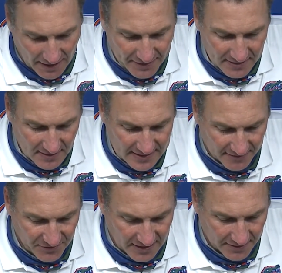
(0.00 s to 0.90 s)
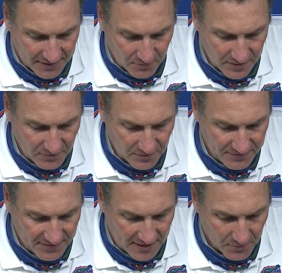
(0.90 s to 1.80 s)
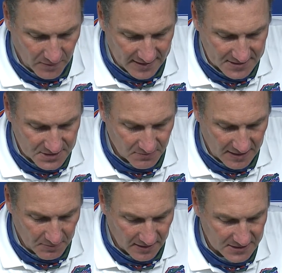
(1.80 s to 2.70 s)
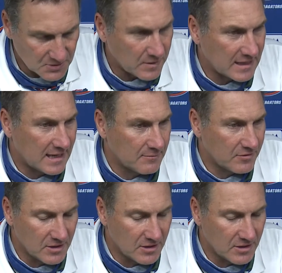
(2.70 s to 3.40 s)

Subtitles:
think, like I've said, I think we found ways to make plays to win games.